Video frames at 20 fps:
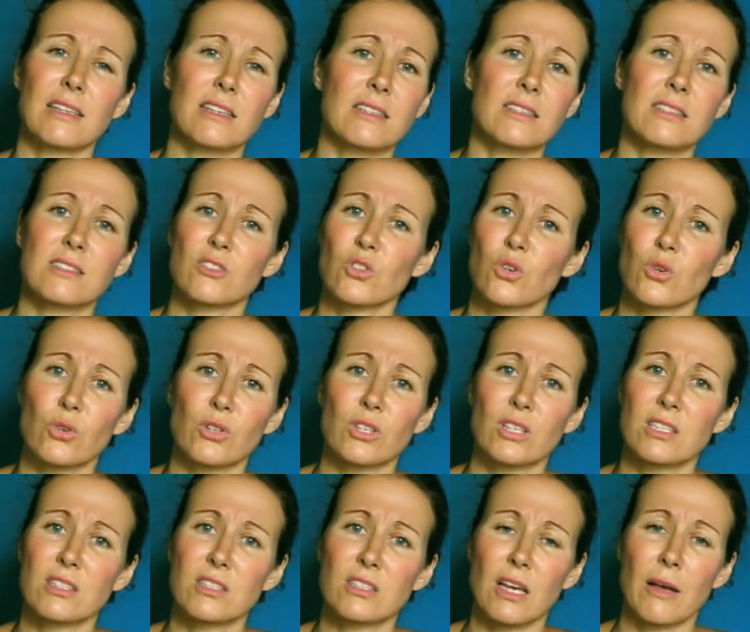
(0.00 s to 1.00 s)
this
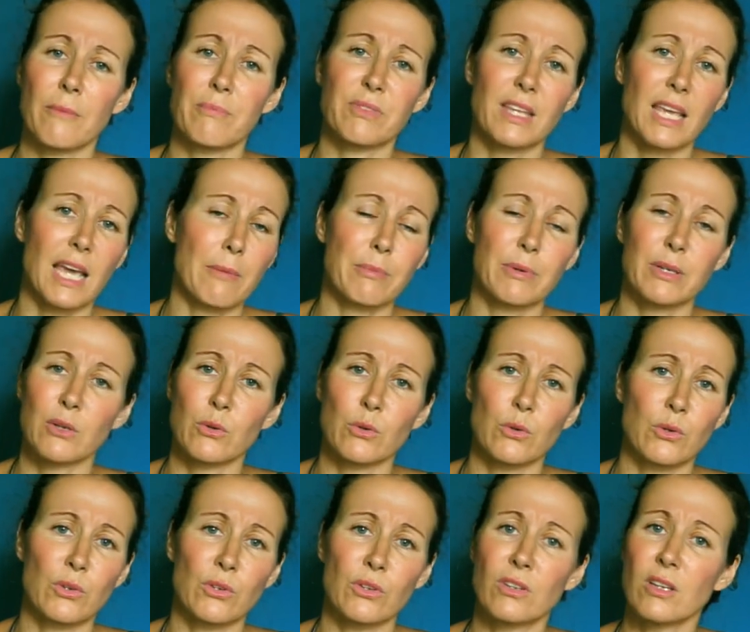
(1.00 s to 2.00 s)
Taurus,
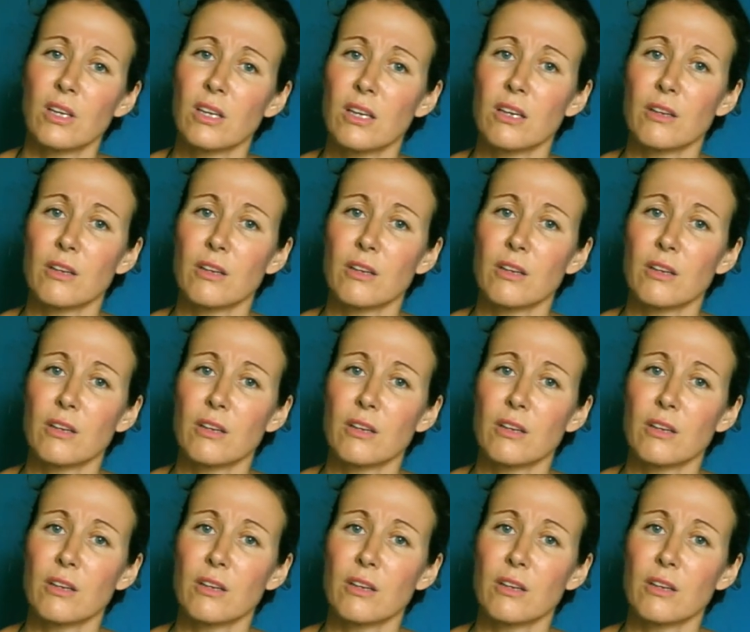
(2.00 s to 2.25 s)
Capricorn,